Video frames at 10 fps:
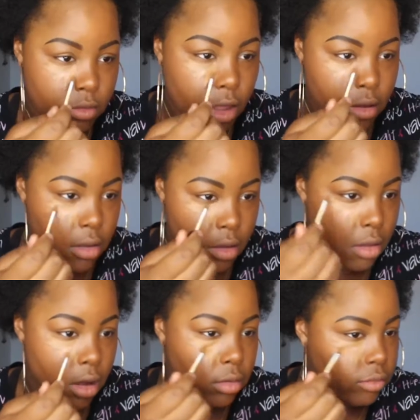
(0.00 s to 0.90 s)
Um, the two
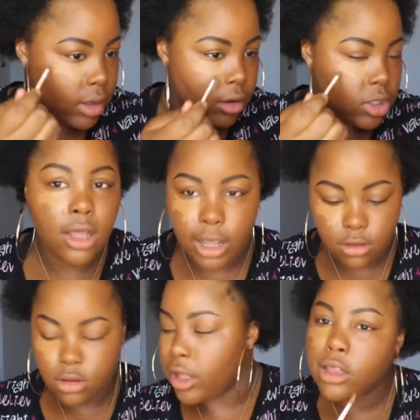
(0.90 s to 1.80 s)
concealers I'm going
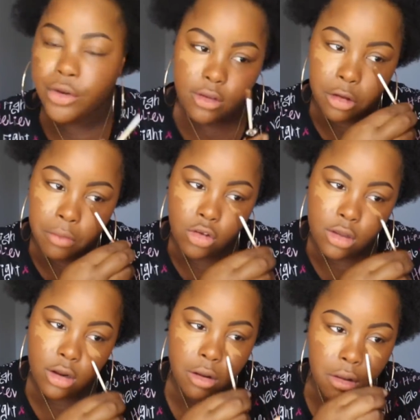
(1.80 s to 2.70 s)
to use to highlight and
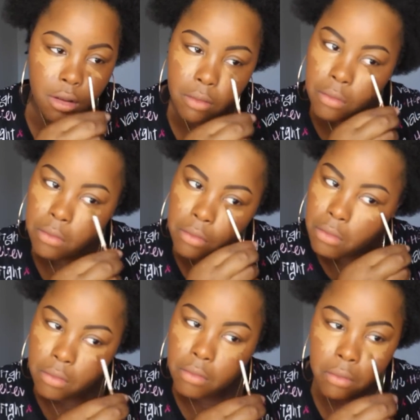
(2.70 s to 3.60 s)
contour
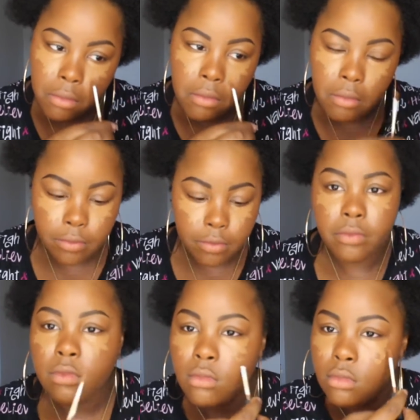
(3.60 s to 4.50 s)
my face
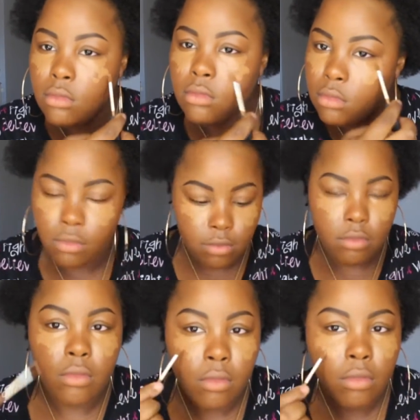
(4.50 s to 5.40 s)
is my
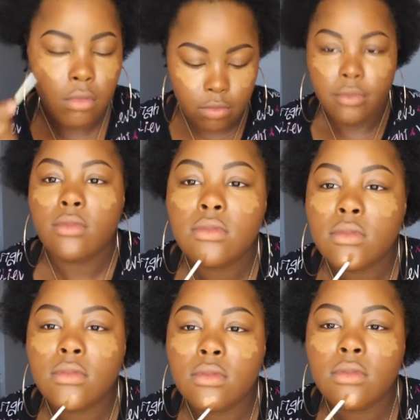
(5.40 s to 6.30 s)
NARS, my
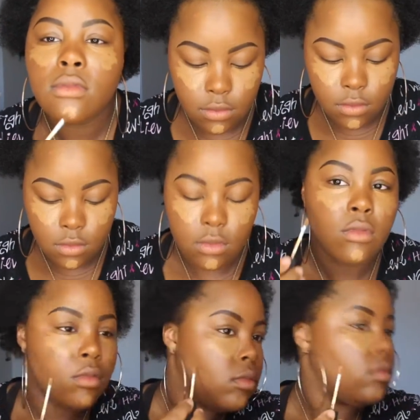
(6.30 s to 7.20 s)
NARS
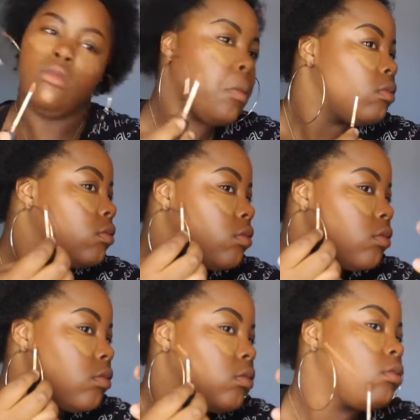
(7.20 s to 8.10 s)
Amande concealer, the new
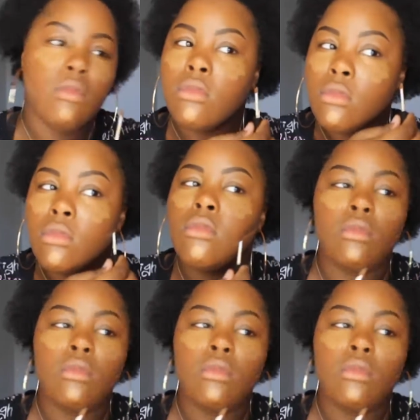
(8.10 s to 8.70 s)
one, my baby.